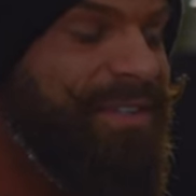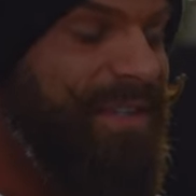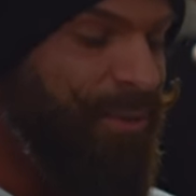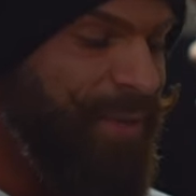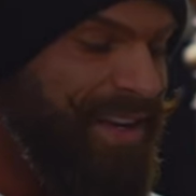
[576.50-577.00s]

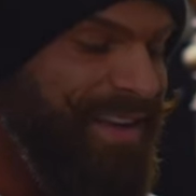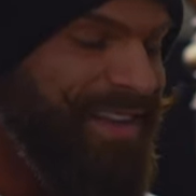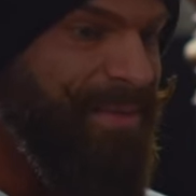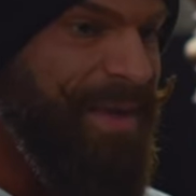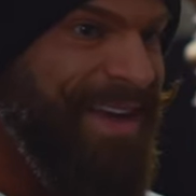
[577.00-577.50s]

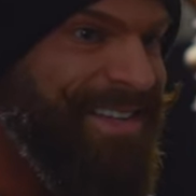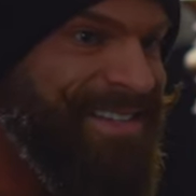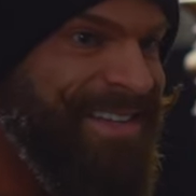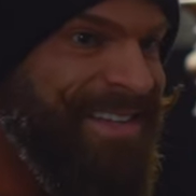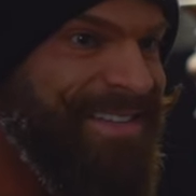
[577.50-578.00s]
reading the
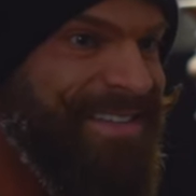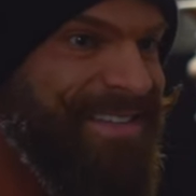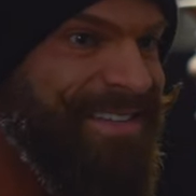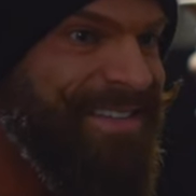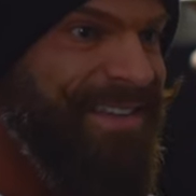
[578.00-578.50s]

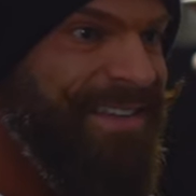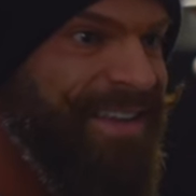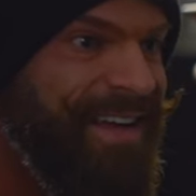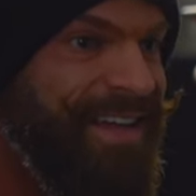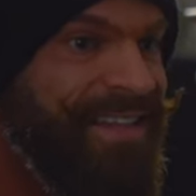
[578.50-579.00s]
magazines,
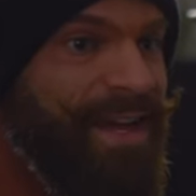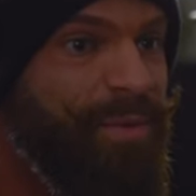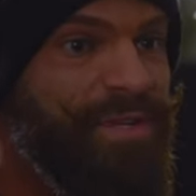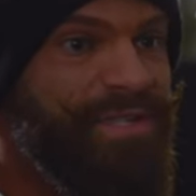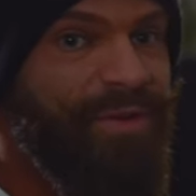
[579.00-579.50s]
and there
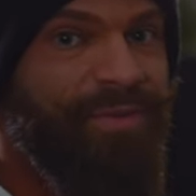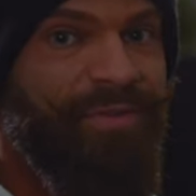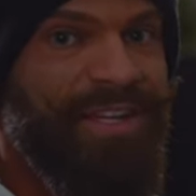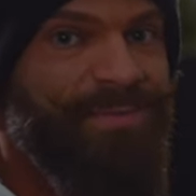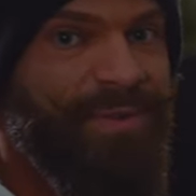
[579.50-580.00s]
was no
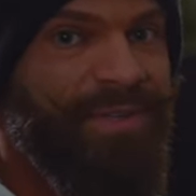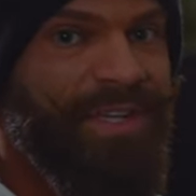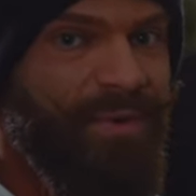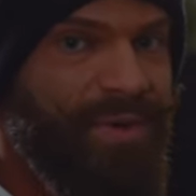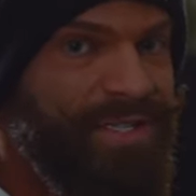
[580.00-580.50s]
Facebook,
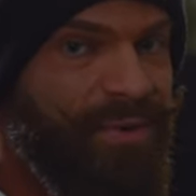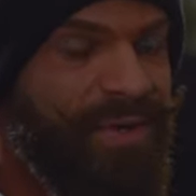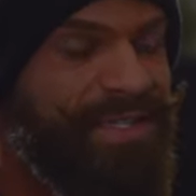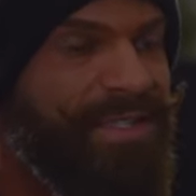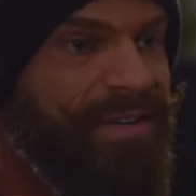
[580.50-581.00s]
there was no
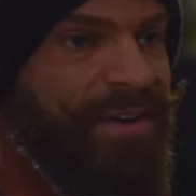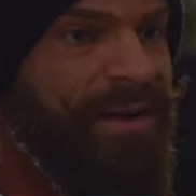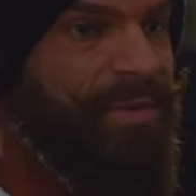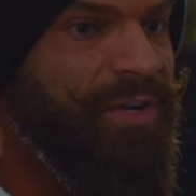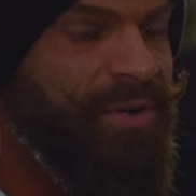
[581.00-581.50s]

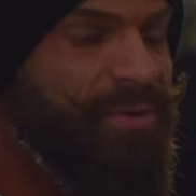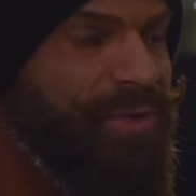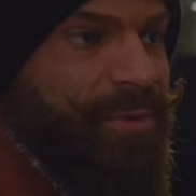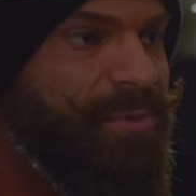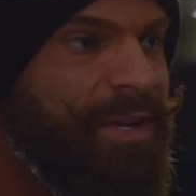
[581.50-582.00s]
Instagram or
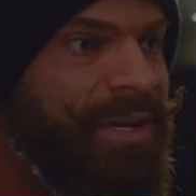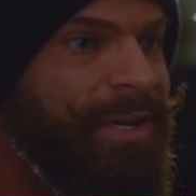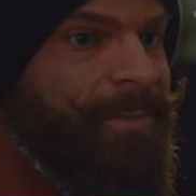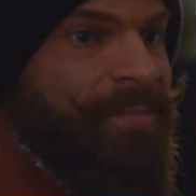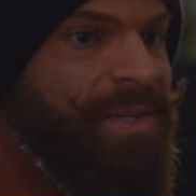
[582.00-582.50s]
YouTube.
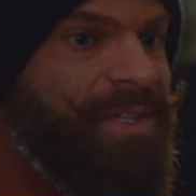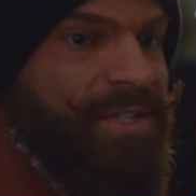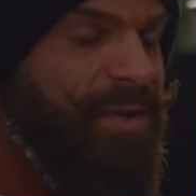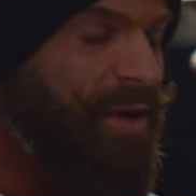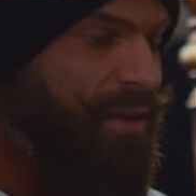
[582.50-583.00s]

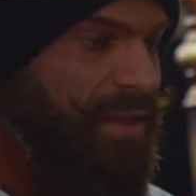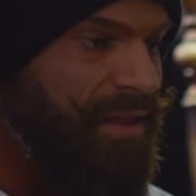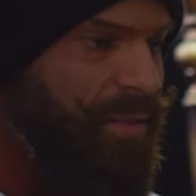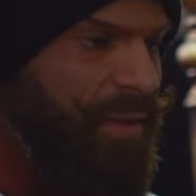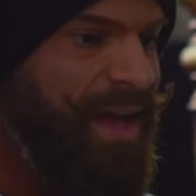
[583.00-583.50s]
So the only
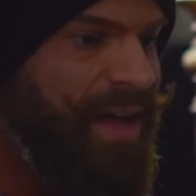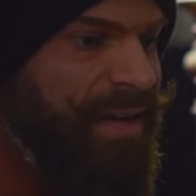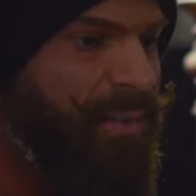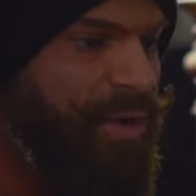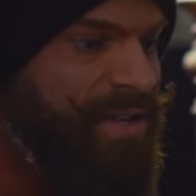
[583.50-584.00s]
thing we
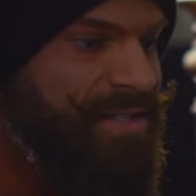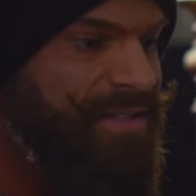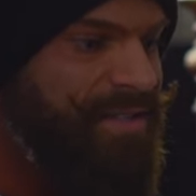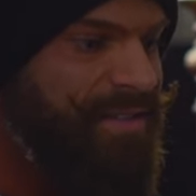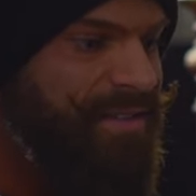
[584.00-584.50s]
had
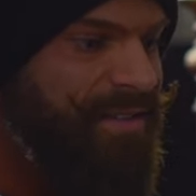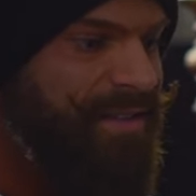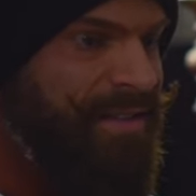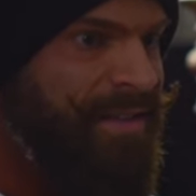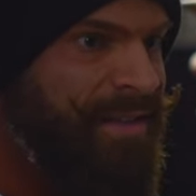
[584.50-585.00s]
was
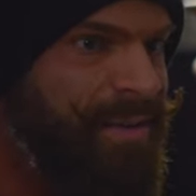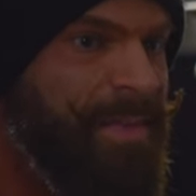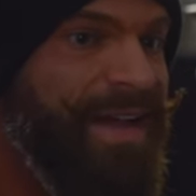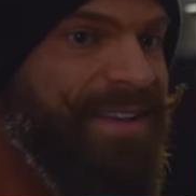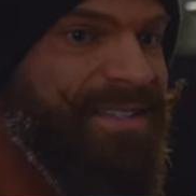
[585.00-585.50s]
the
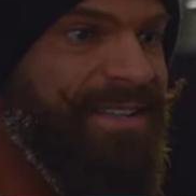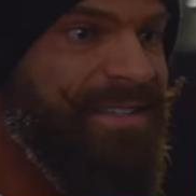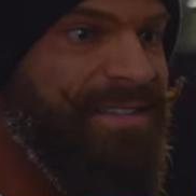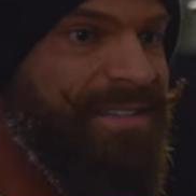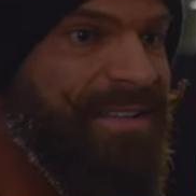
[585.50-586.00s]

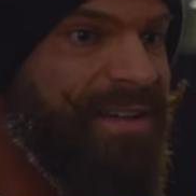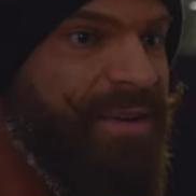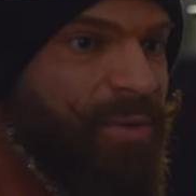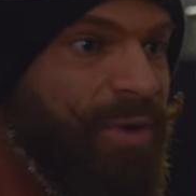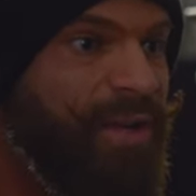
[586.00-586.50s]
magazines,
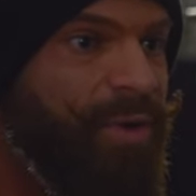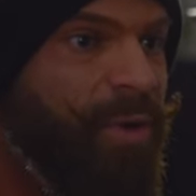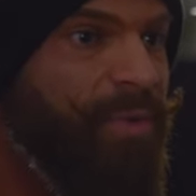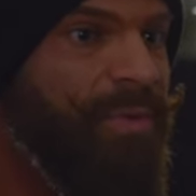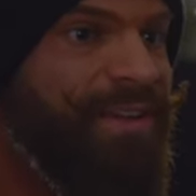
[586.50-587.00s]
Ronnie
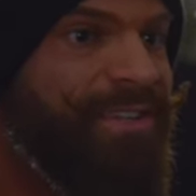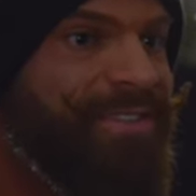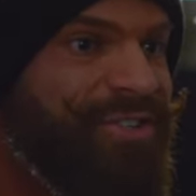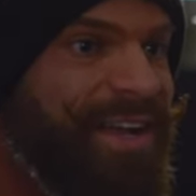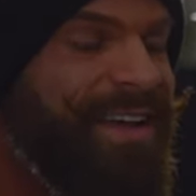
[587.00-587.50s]
Coleman,
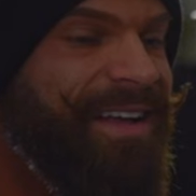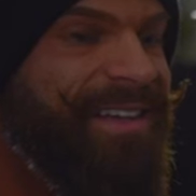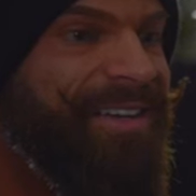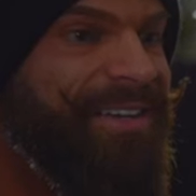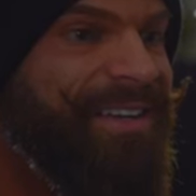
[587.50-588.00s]
Jay
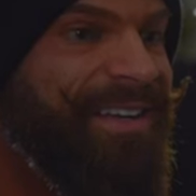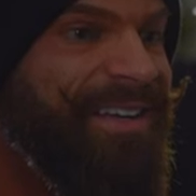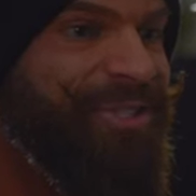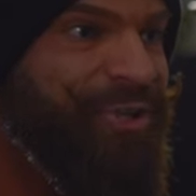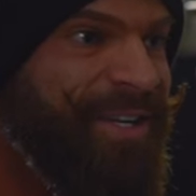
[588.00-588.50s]
Cutler,
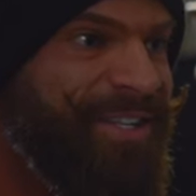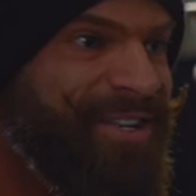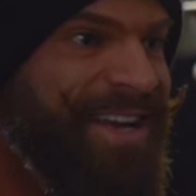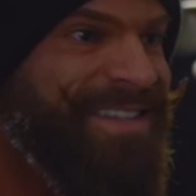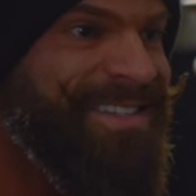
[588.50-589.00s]
Johnny
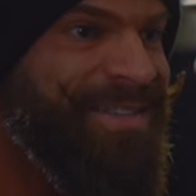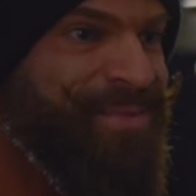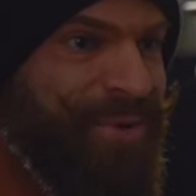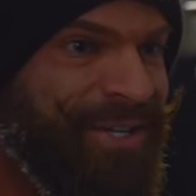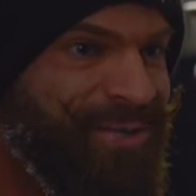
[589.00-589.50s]
Jackson,
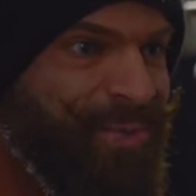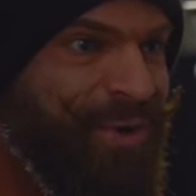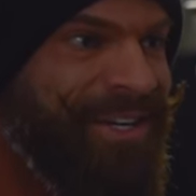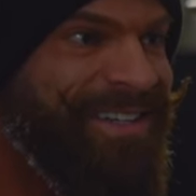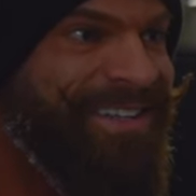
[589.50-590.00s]
Branch
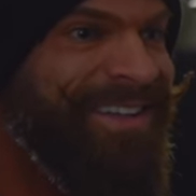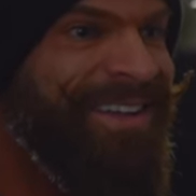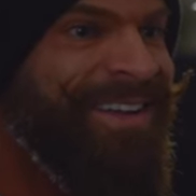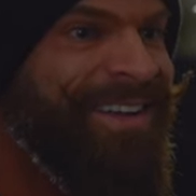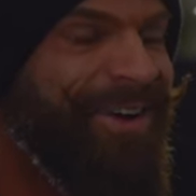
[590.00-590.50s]
Warren,
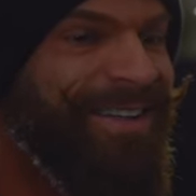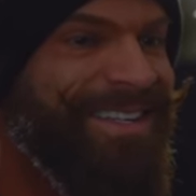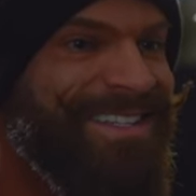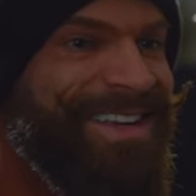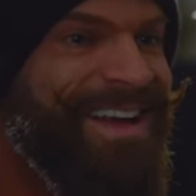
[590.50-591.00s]
all
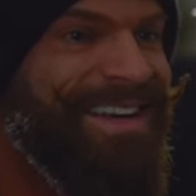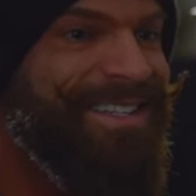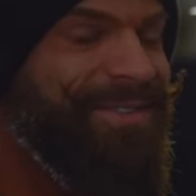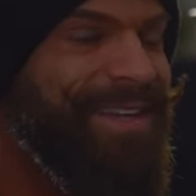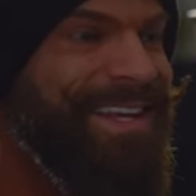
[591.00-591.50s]
these
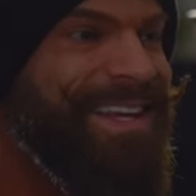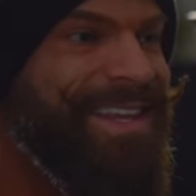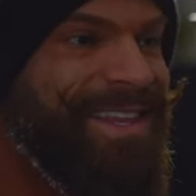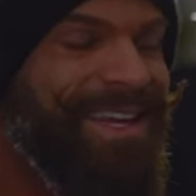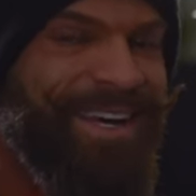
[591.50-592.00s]
guys, Phil
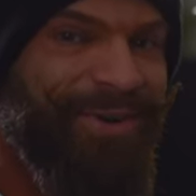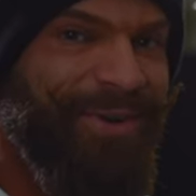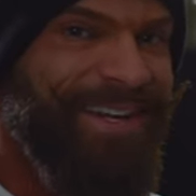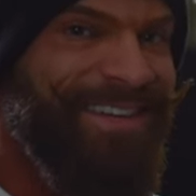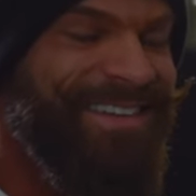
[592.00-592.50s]
Heath, Kai
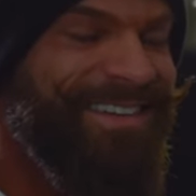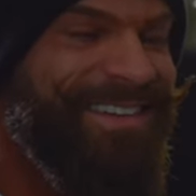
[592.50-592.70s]
Green,